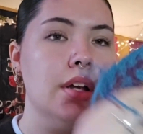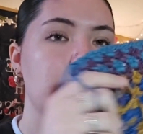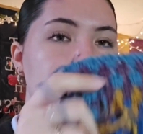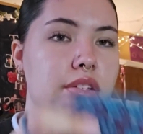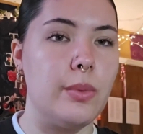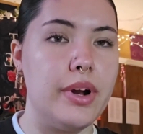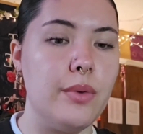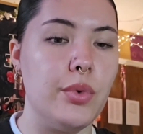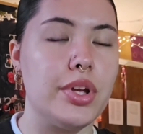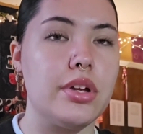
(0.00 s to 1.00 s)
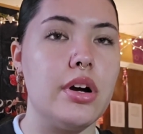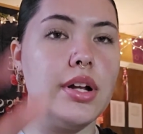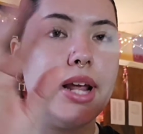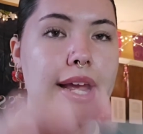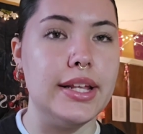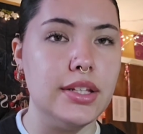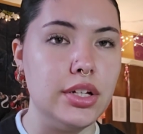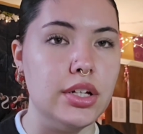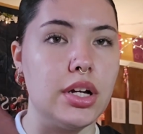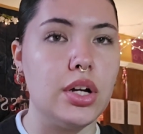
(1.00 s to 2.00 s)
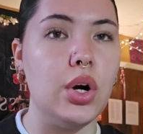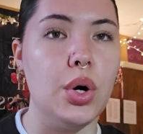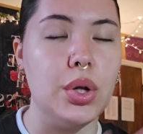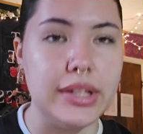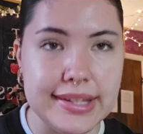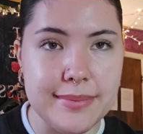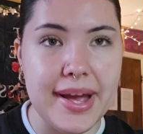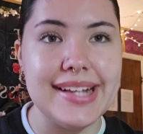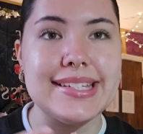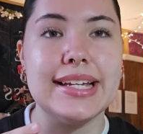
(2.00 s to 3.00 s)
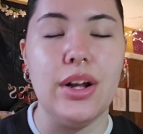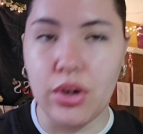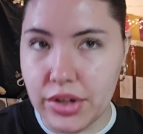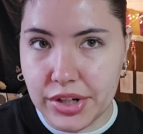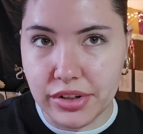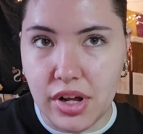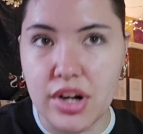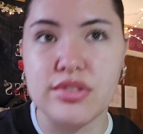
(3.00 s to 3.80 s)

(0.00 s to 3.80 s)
the square I'm working on, and the hook all in the basket all year long,